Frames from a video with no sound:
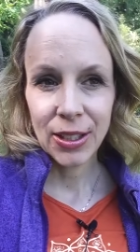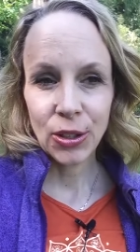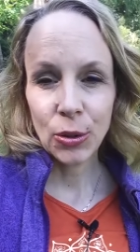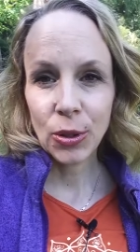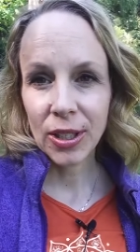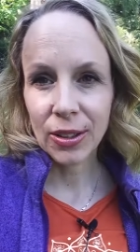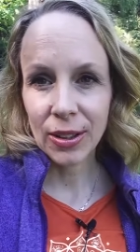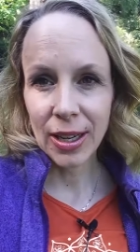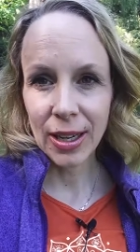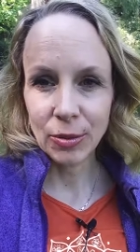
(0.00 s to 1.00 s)
you here
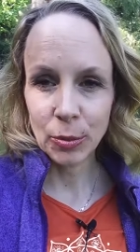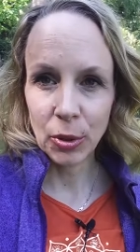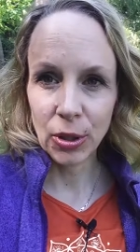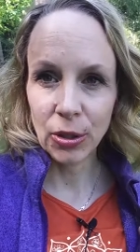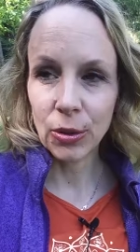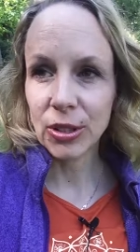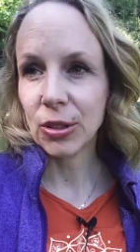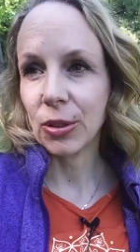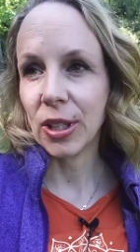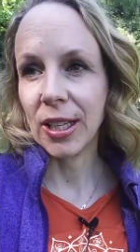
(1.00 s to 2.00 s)
that help to put your
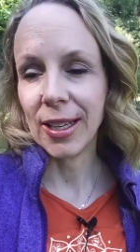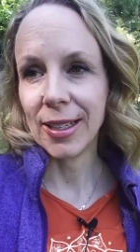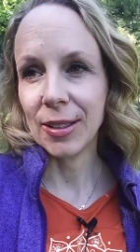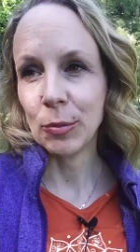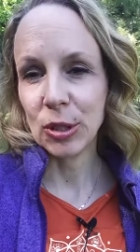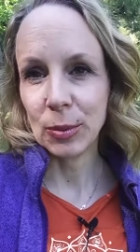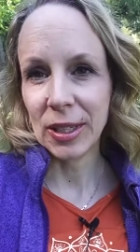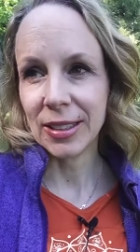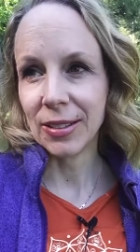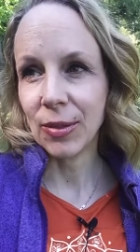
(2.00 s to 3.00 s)
story in
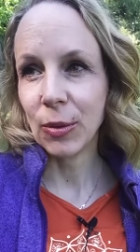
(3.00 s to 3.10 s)
perspective.